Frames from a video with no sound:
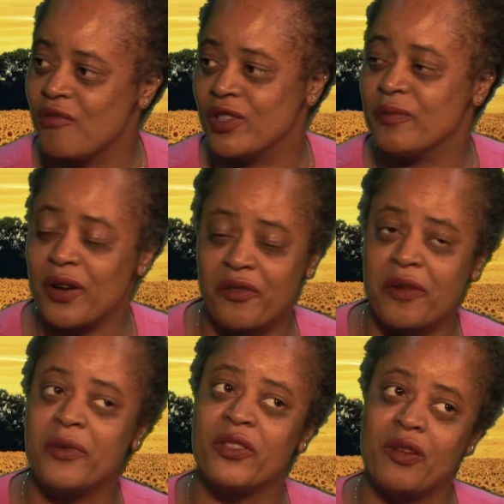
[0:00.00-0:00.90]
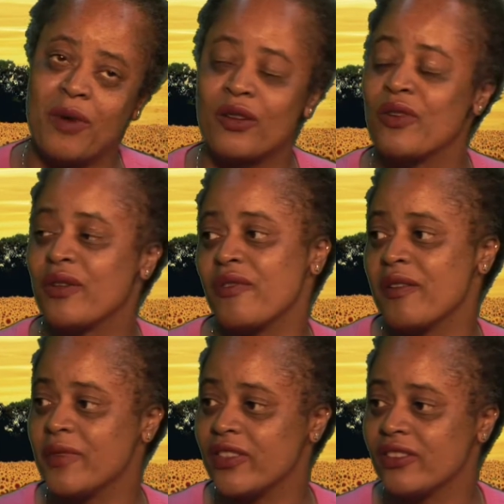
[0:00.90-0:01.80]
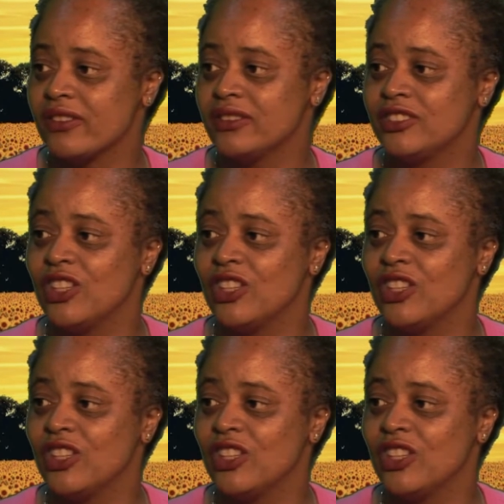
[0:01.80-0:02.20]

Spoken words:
Was my grandmother and my great-grandmother. So